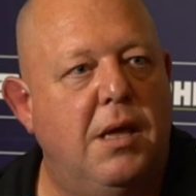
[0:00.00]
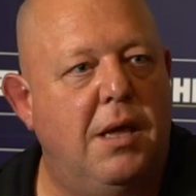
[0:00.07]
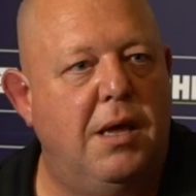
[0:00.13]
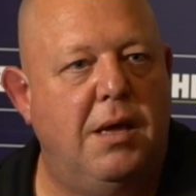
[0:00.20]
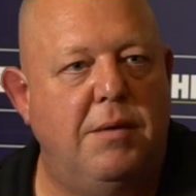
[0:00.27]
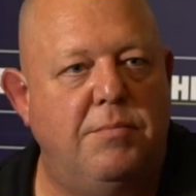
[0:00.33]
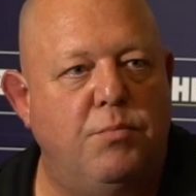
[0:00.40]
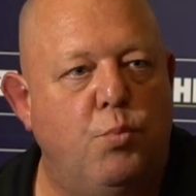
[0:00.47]

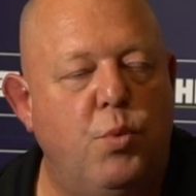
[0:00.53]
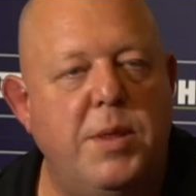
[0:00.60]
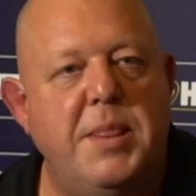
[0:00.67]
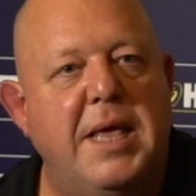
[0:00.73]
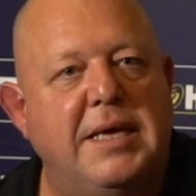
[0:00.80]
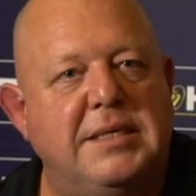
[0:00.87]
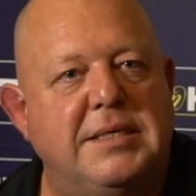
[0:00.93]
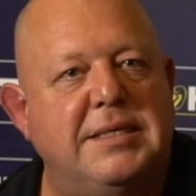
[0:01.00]
um, win
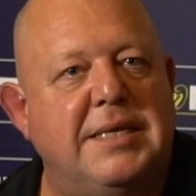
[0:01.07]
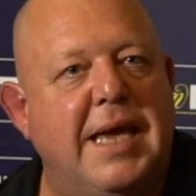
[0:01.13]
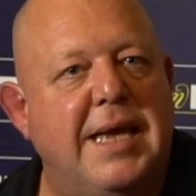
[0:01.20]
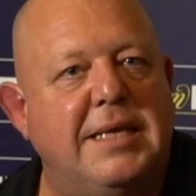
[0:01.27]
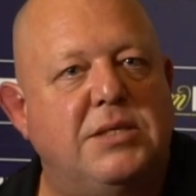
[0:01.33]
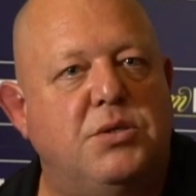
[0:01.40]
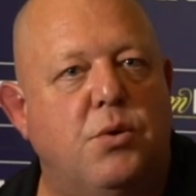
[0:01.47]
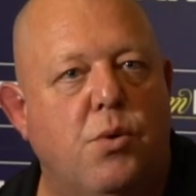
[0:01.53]
that
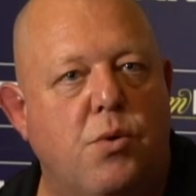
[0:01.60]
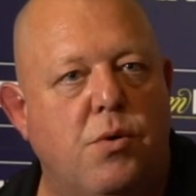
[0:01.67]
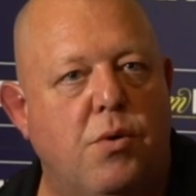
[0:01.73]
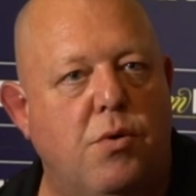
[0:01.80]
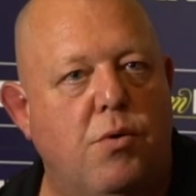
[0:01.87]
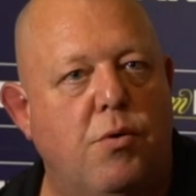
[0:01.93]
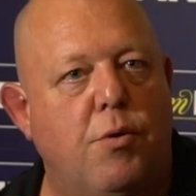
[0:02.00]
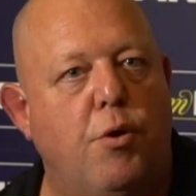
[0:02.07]
set or,
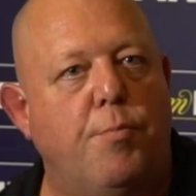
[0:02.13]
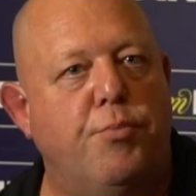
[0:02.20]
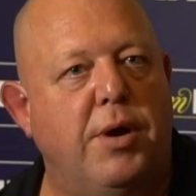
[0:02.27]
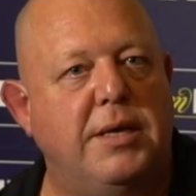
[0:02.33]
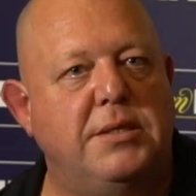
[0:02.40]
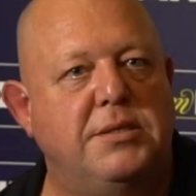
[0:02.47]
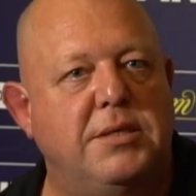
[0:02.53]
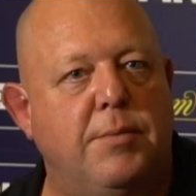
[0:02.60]
or, or,
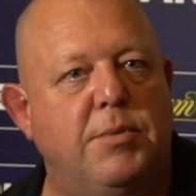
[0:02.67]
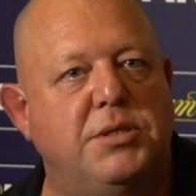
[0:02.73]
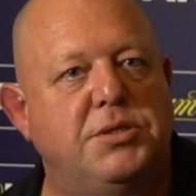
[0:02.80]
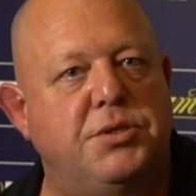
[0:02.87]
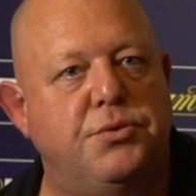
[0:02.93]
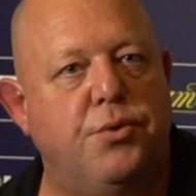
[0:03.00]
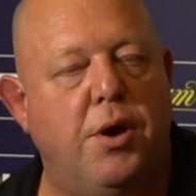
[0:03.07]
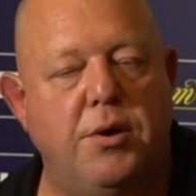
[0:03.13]
break
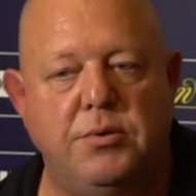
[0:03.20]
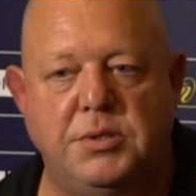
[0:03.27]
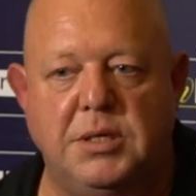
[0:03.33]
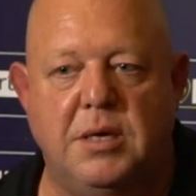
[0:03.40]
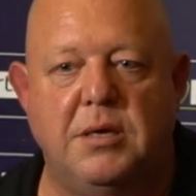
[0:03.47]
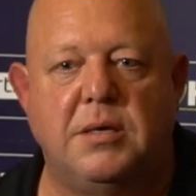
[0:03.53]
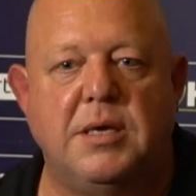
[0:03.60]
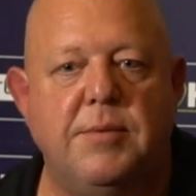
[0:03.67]
someone's throw
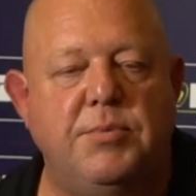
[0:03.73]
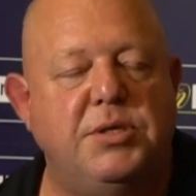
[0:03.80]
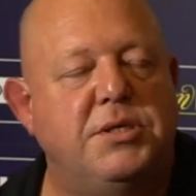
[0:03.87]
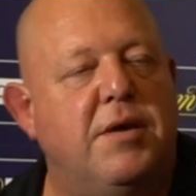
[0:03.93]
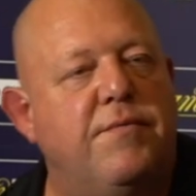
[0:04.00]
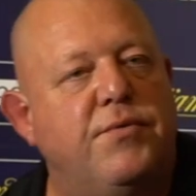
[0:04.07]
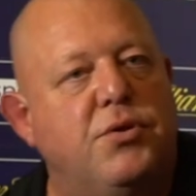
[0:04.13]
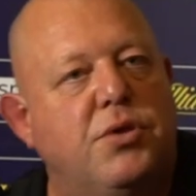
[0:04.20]
to give
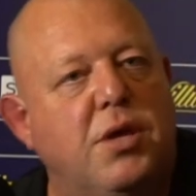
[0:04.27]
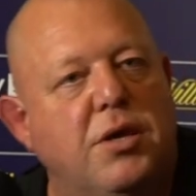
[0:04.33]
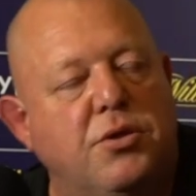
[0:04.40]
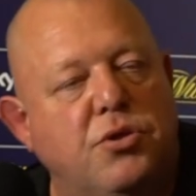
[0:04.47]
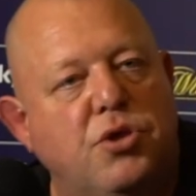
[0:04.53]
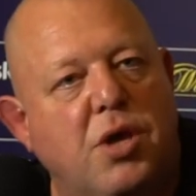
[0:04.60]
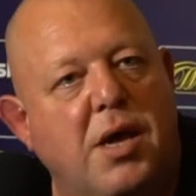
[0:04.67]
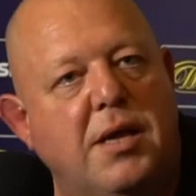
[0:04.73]
yourself a, a
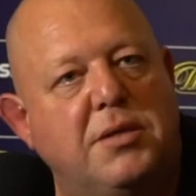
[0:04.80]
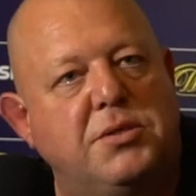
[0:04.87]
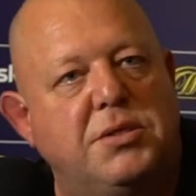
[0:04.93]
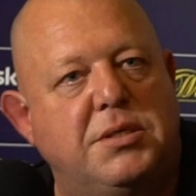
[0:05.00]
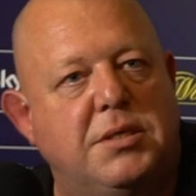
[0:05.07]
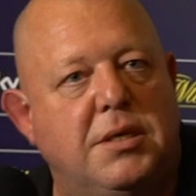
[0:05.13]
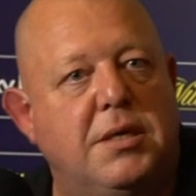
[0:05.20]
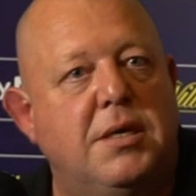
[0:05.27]

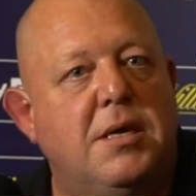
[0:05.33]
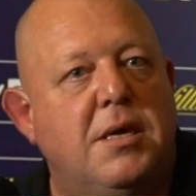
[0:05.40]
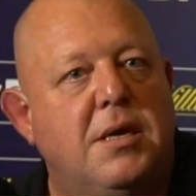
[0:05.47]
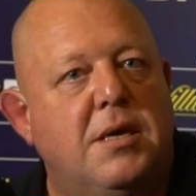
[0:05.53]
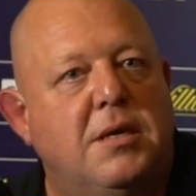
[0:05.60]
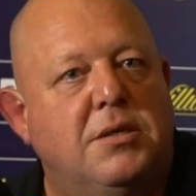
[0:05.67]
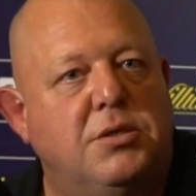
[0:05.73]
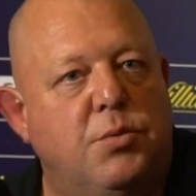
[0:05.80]
chance to,
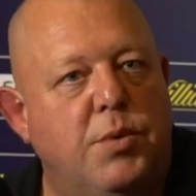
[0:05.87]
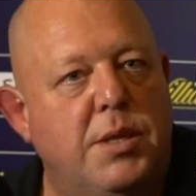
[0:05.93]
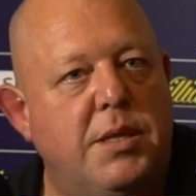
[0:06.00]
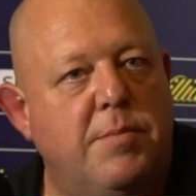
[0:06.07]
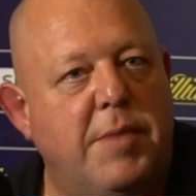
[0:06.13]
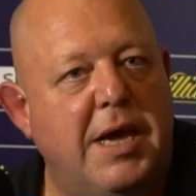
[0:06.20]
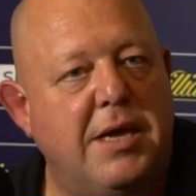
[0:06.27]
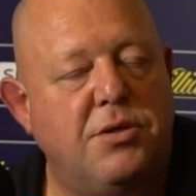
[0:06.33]
to win
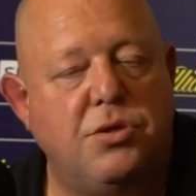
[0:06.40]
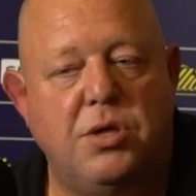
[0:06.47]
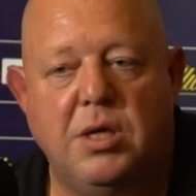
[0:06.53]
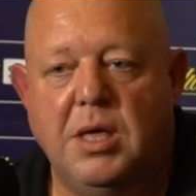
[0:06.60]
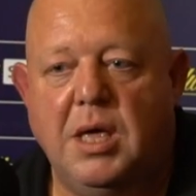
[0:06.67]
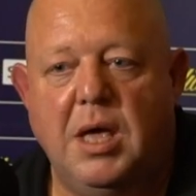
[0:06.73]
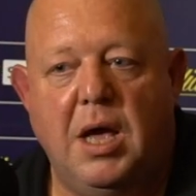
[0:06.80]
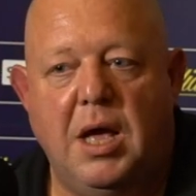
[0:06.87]
the match.
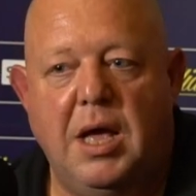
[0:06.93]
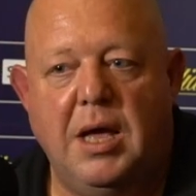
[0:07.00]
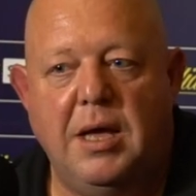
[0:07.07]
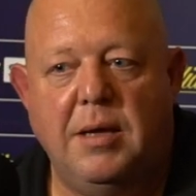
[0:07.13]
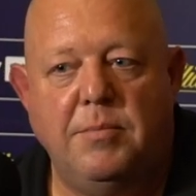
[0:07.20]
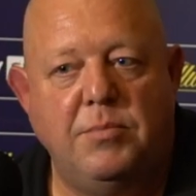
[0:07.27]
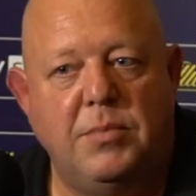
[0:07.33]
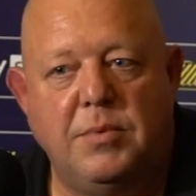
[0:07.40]

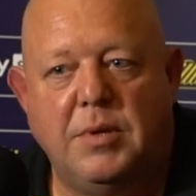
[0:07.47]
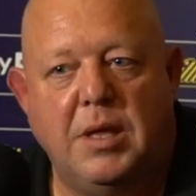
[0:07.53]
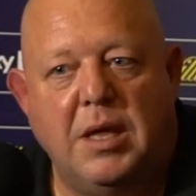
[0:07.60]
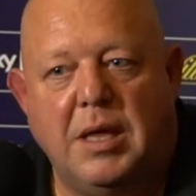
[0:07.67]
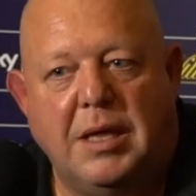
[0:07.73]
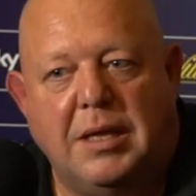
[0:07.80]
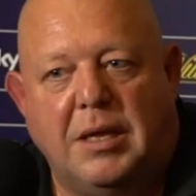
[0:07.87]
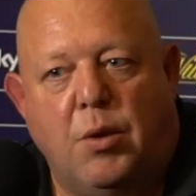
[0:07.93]
Um,
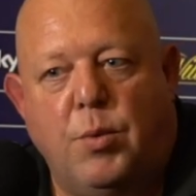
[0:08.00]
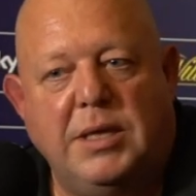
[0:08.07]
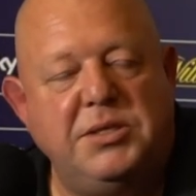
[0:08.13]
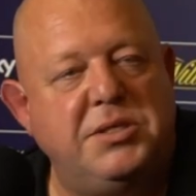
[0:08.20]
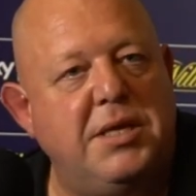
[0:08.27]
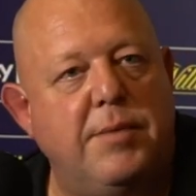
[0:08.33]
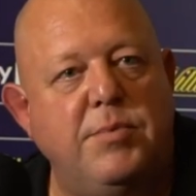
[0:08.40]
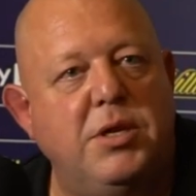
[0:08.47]
a
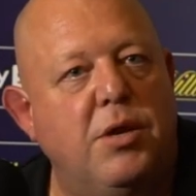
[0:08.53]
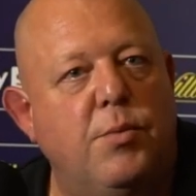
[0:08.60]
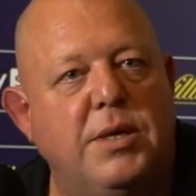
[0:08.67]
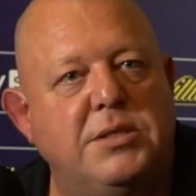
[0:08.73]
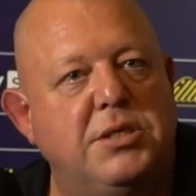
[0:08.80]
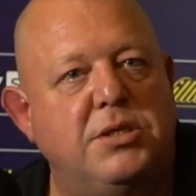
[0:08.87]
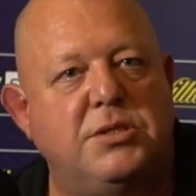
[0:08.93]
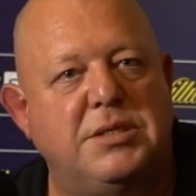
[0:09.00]
170, a
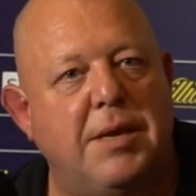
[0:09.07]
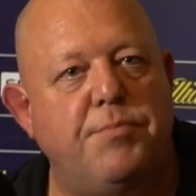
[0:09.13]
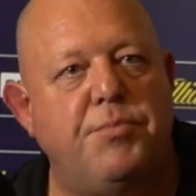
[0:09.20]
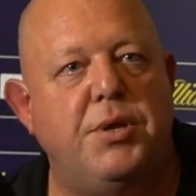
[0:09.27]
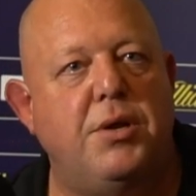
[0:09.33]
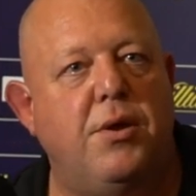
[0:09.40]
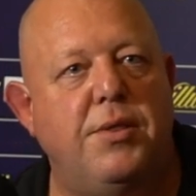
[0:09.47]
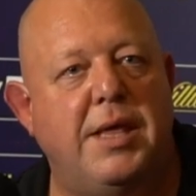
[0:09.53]
160,
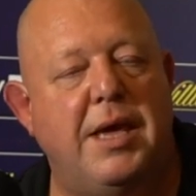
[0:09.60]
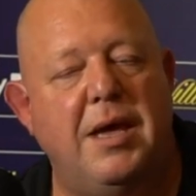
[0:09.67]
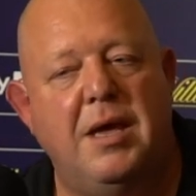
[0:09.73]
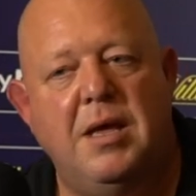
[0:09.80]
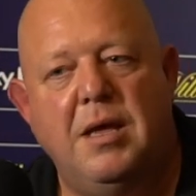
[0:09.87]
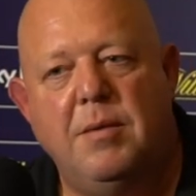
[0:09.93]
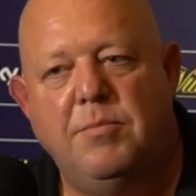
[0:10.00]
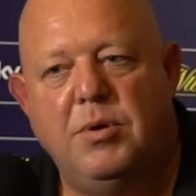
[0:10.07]
something like that.
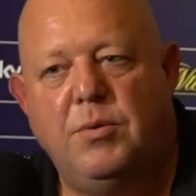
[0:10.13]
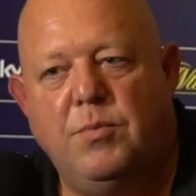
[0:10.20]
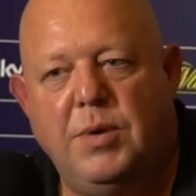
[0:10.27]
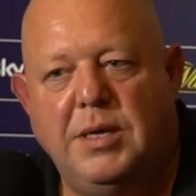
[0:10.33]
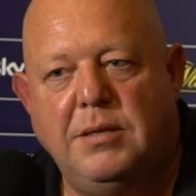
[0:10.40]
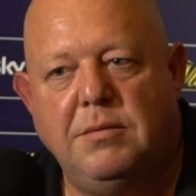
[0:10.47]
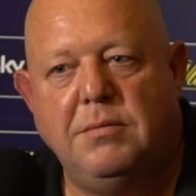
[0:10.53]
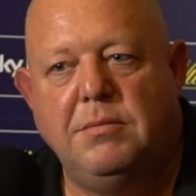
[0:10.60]
But
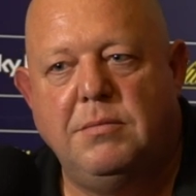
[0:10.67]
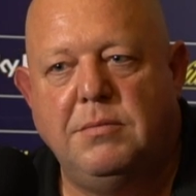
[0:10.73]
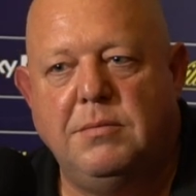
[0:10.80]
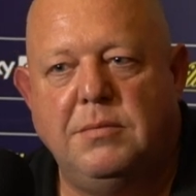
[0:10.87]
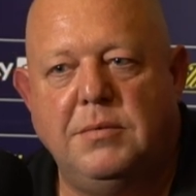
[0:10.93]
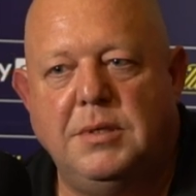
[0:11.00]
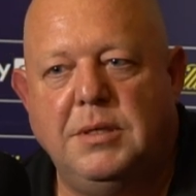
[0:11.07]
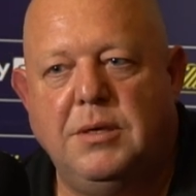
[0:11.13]
when
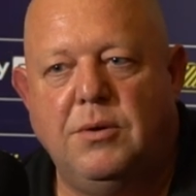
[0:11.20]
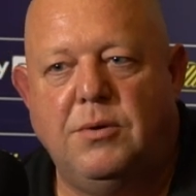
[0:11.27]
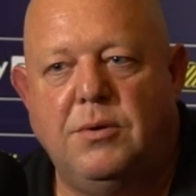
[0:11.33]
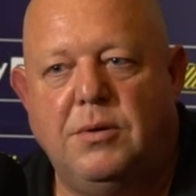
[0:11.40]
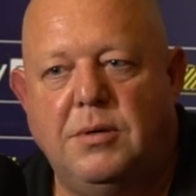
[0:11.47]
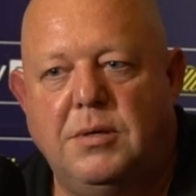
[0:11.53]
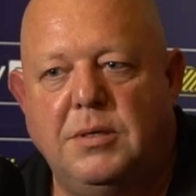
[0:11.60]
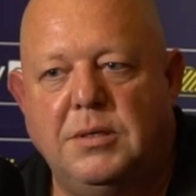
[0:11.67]

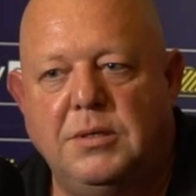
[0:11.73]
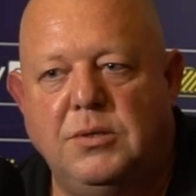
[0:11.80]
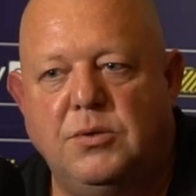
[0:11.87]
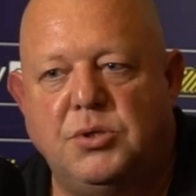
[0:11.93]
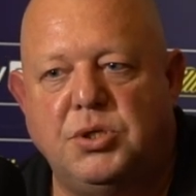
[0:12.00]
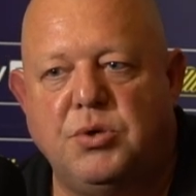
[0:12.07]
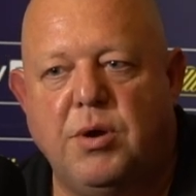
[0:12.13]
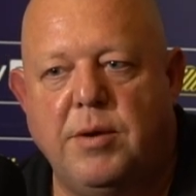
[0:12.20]
you're you're
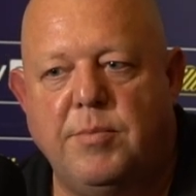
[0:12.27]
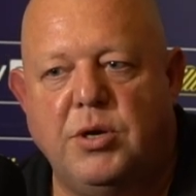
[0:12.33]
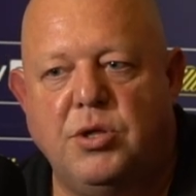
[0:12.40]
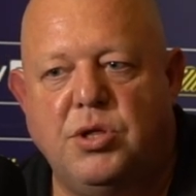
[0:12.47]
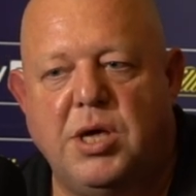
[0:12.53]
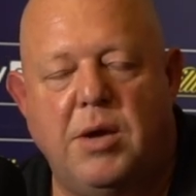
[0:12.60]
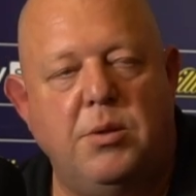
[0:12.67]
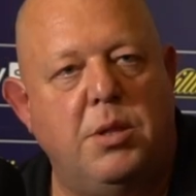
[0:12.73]
screaming and
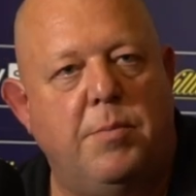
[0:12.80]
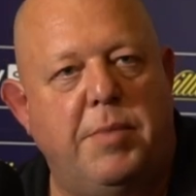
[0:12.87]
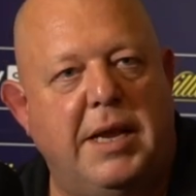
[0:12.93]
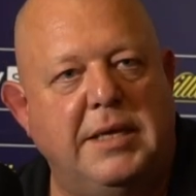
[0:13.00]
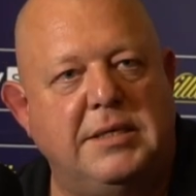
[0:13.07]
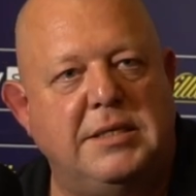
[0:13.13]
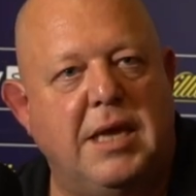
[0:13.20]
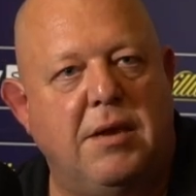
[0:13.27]
shouting the
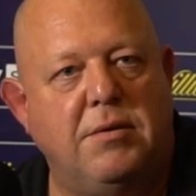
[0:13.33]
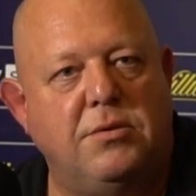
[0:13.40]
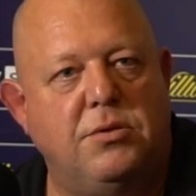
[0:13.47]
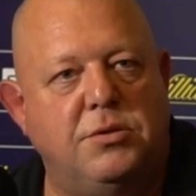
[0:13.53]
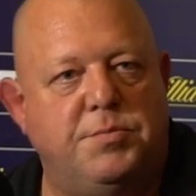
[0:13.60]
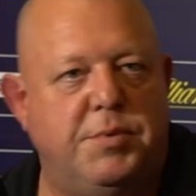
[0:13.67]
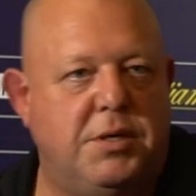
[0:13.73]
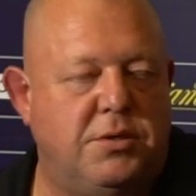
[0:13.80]
place down
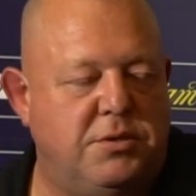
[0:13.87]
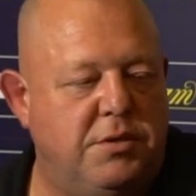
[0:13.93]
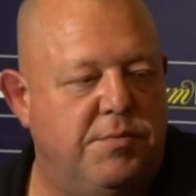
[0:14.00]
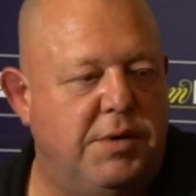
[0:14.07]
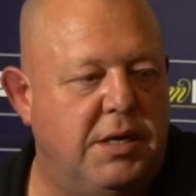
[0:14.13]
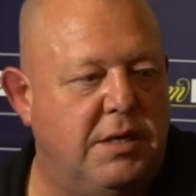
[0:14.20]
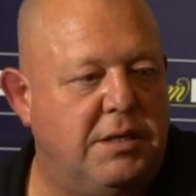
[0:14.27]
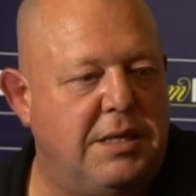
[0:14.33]
just because you've
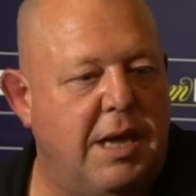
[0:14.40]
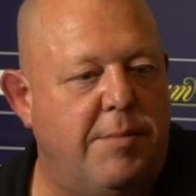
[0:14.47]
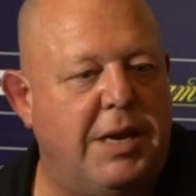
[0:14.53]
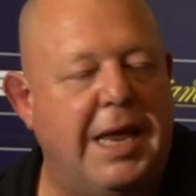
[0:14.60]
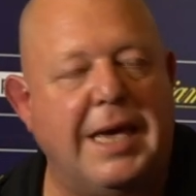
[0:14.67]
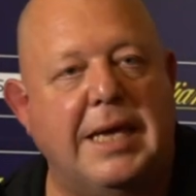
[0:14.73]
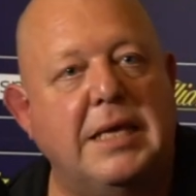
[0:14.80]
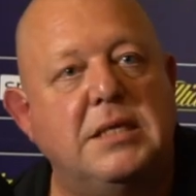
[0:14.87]
hit
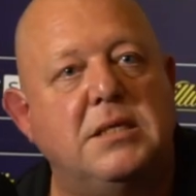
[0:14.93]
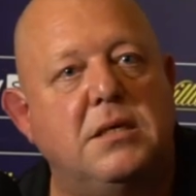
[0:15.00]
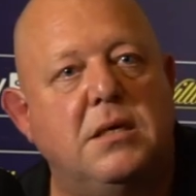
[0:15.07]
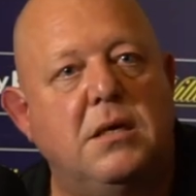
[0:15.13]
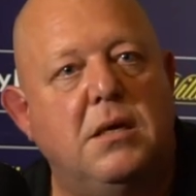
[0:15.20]
double eight,